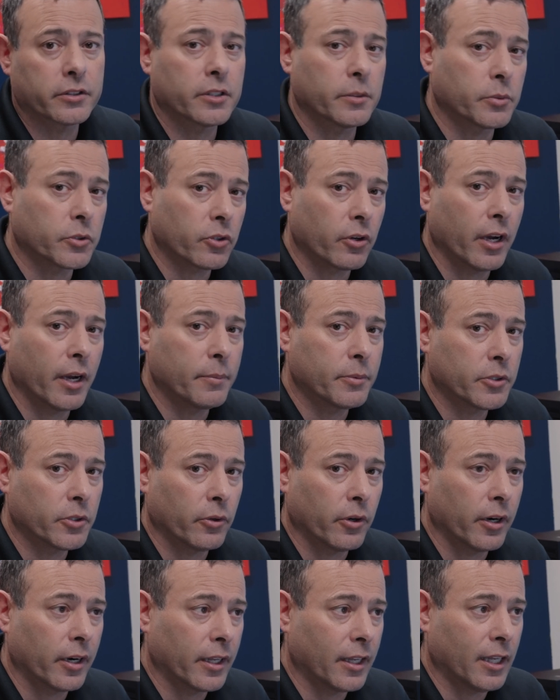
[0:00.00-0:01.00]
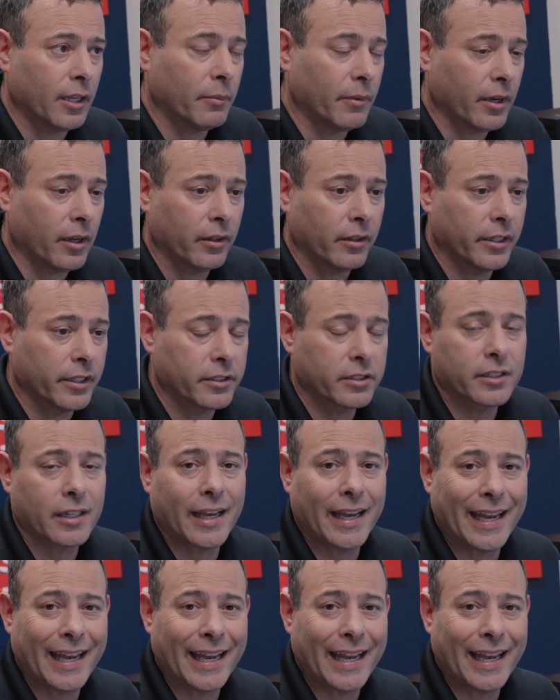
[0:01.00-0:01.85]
subscribe to our email list